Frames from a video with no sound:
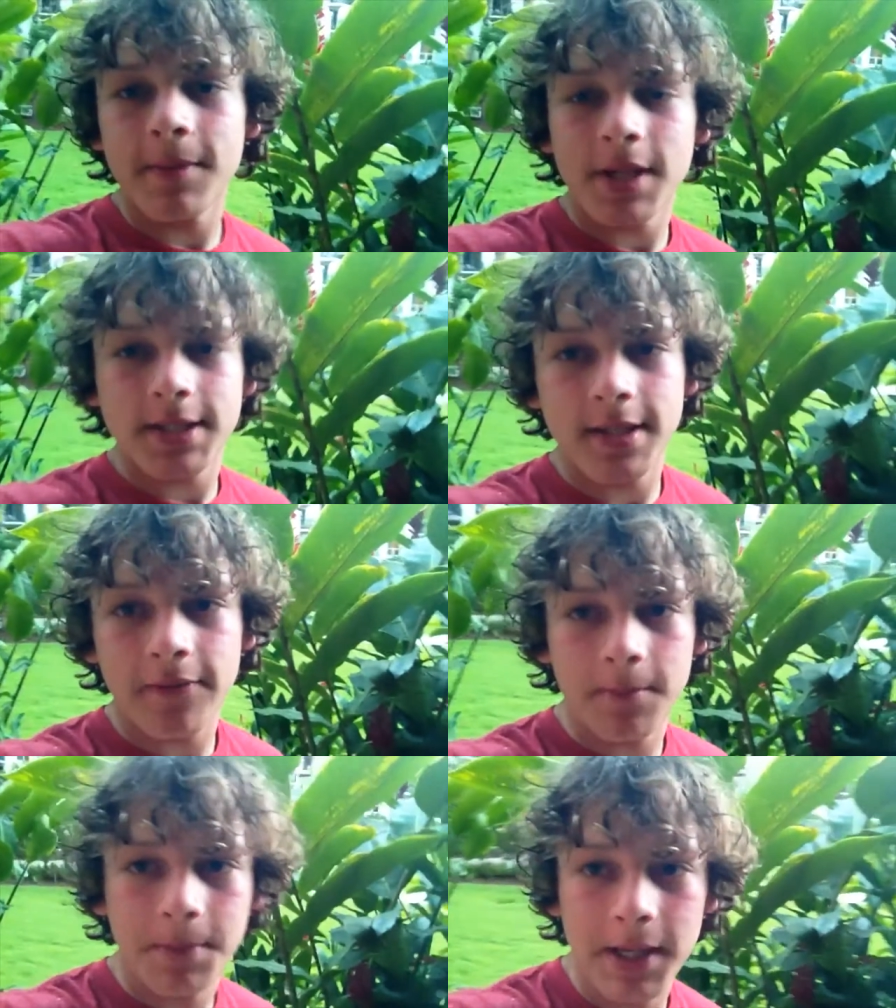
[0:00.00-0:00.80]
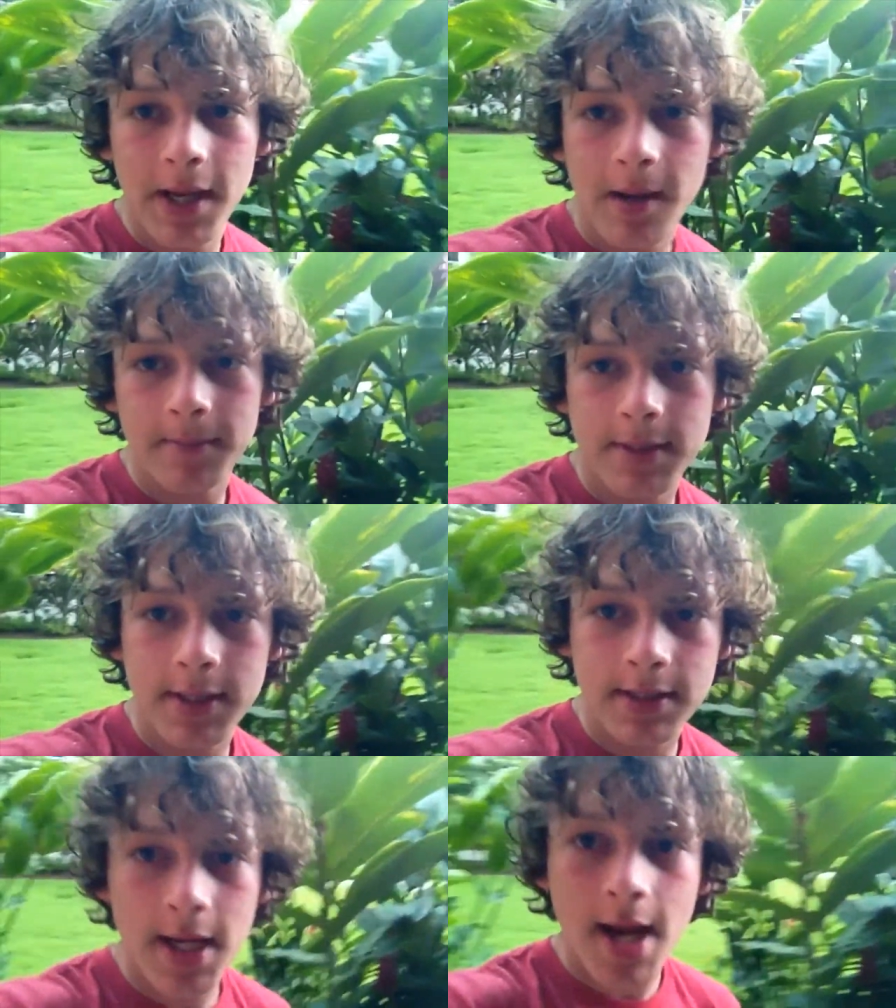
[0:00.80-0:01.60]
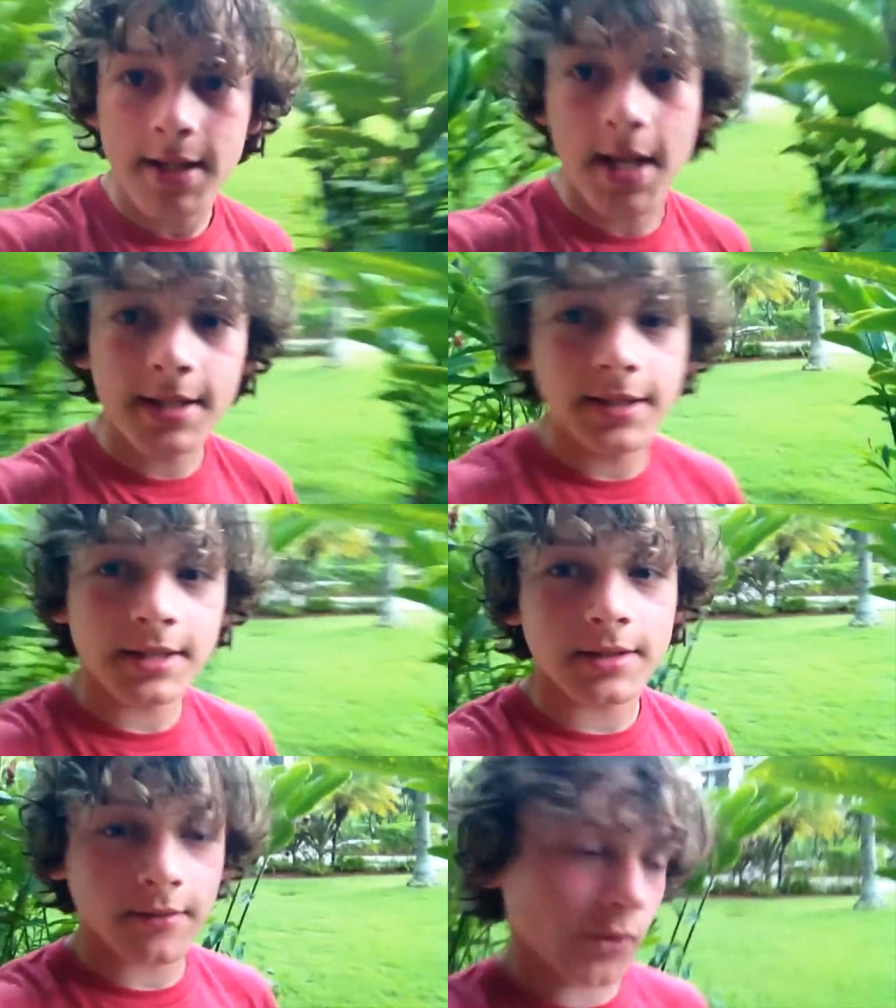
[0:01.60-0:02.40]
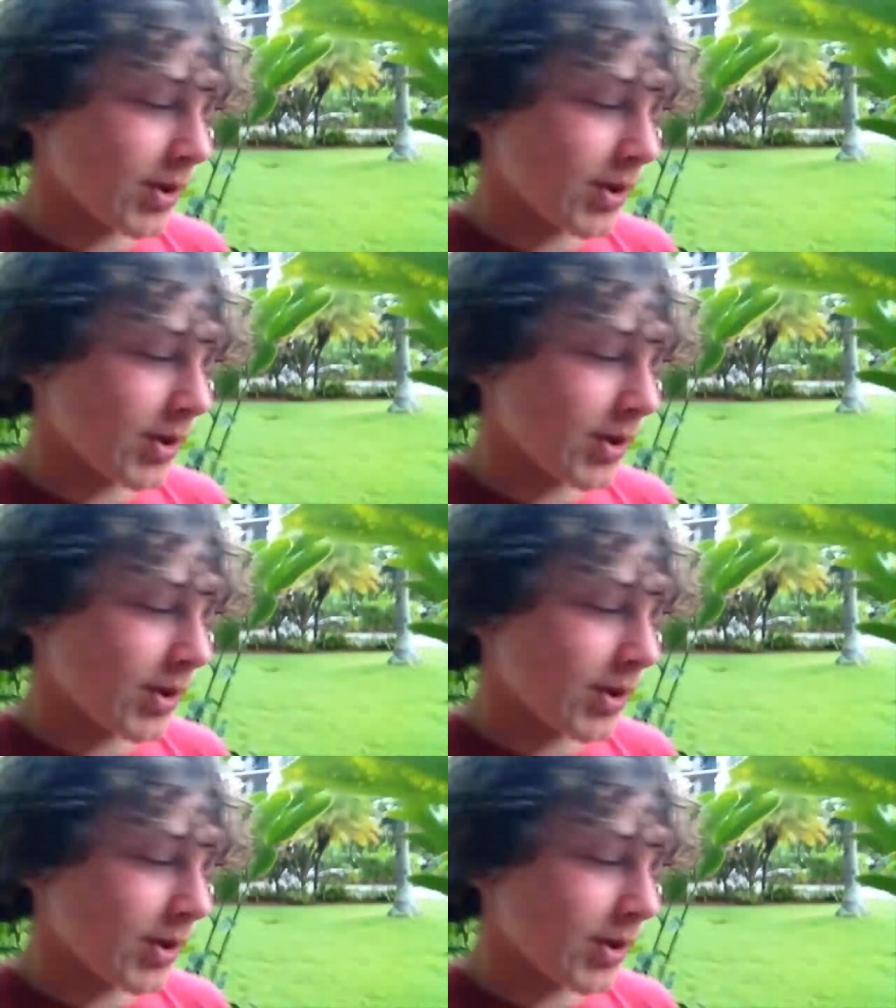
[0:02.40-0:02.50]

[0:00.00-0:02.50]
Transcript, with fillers: about seven p m today, day six of a